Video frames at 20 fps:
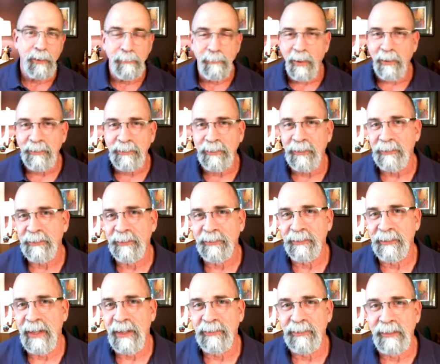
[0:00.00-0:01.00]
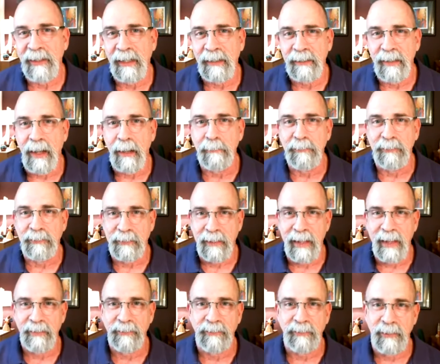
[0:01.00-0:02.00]
to
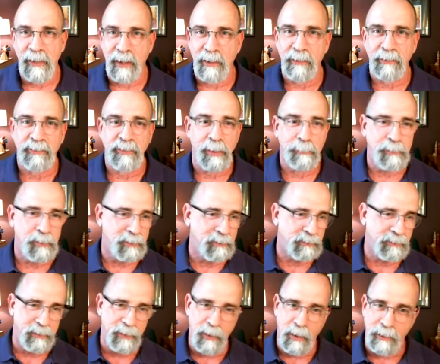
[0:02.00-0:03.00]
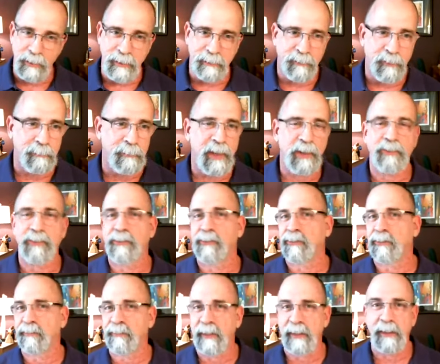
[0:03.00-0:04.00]
marchingartseducation.com/scholarship. You can see all the information.
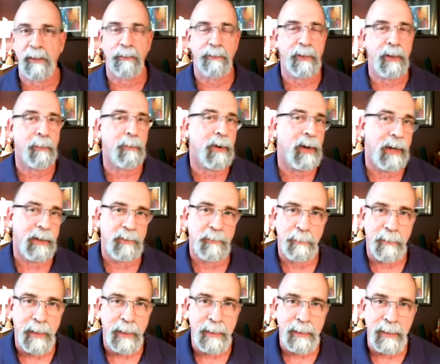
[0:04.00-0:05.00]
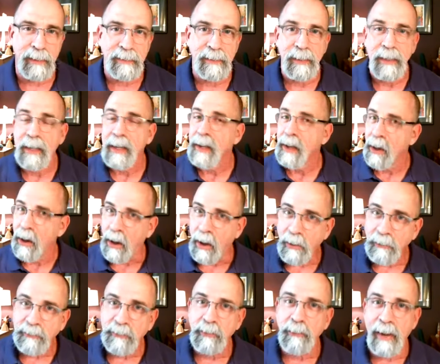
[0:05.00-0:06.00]
There's a video there where I explain it.
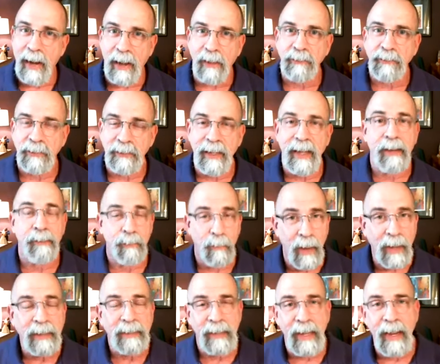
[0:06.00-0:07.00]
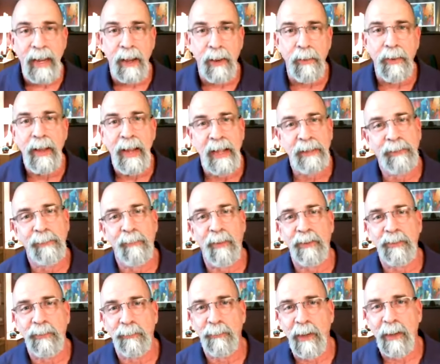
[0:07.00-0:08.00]
Also out today, right now, at the
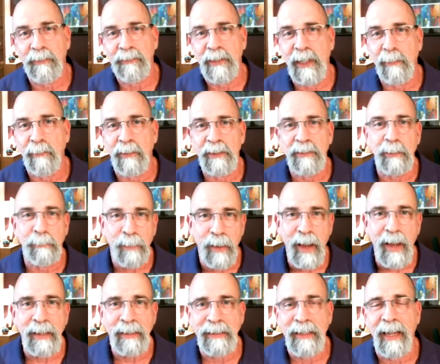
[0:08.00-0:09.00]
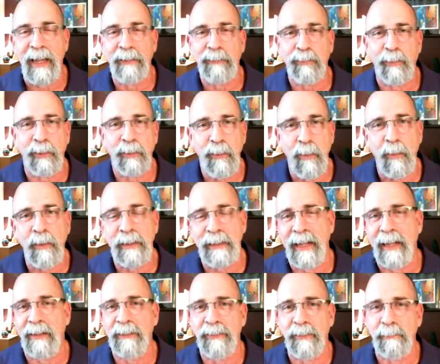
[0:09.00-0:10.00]
Marching Roundtable is a podcast where
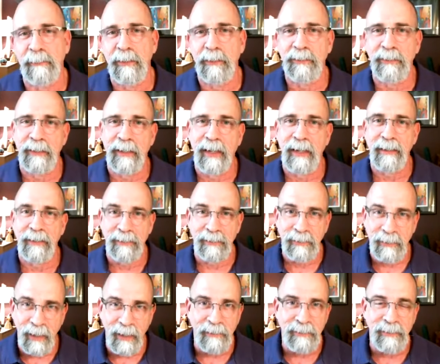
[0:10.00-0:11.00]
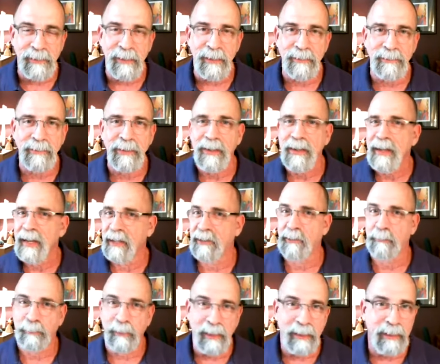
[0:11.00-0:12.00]
Courtney Allison Mills and I discuss this,
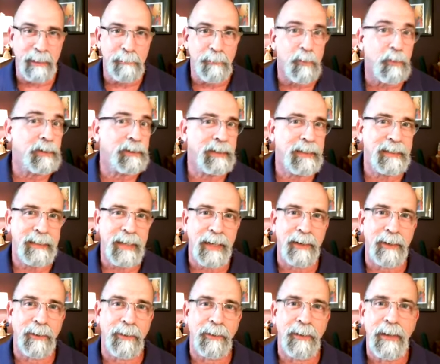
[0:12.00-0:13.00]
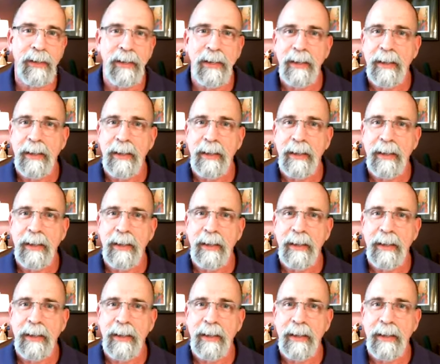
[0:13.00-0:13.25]
explain it in more detail.